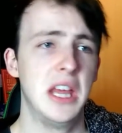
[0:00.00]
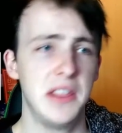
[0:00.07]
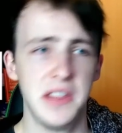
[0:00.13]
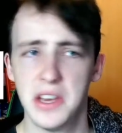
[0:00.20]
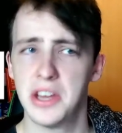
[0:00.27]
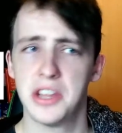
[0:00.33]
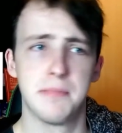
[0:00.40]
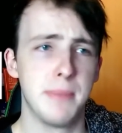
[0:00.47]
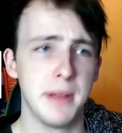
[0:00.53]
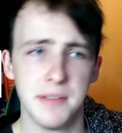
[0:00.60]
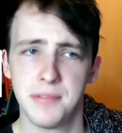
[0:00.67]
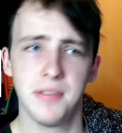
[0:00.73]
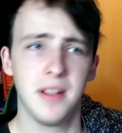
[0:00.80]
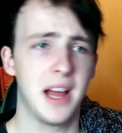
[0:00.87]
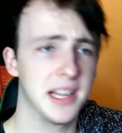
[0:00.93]
The Earth been
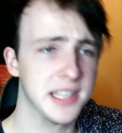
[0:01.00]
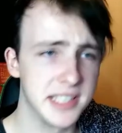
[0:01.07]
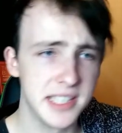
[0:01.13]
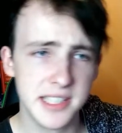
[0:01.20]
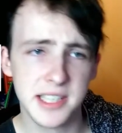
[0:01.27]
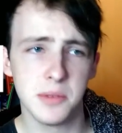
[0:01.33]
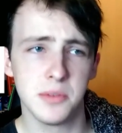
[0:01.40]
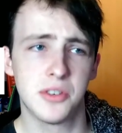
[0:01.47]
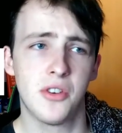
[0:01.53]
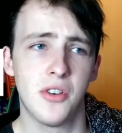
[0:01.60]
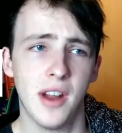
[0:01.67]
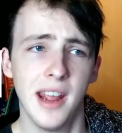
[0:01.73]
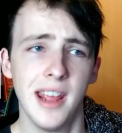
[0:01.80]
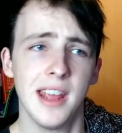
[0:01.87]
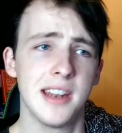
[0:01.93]
flat since it was
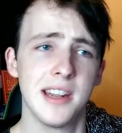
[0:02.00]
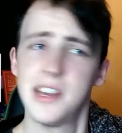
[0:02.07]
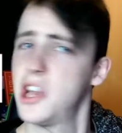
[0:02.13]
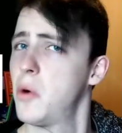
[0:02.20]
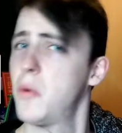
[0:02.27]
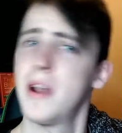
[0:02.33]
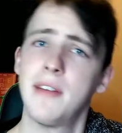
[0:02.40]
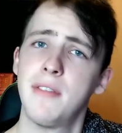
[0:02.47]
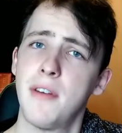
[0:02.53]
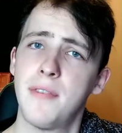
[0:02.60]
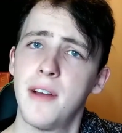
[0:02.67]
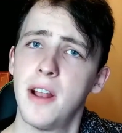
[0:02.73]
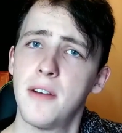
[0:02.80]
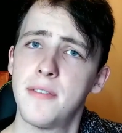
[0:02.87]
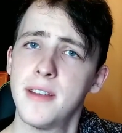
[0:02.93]
created, and no one ever
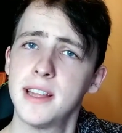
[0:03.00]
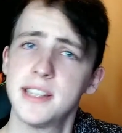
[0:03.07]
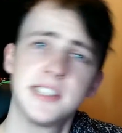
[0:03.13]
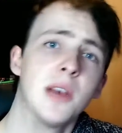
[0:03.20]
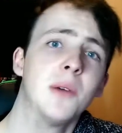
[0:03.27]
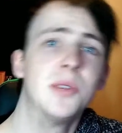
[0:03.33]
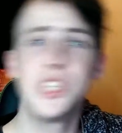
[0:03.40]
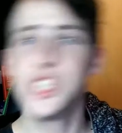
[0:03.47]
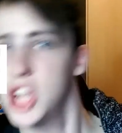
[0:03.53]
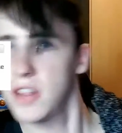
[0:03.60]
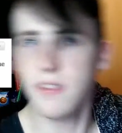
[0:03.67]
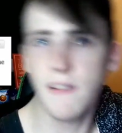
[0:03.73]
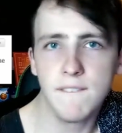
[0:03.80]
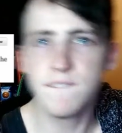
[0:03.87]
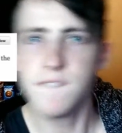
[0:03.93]
fell off it. So
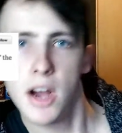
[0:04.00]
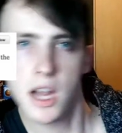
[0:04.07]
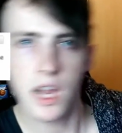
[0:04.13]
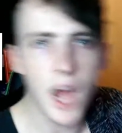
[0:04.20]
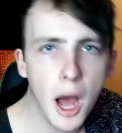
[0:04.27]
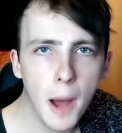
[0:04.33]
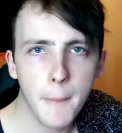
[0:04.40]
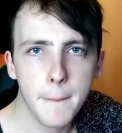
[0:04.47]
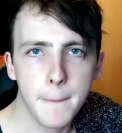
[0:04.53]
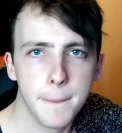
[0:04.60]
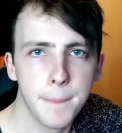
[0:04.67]
shut the fuck up.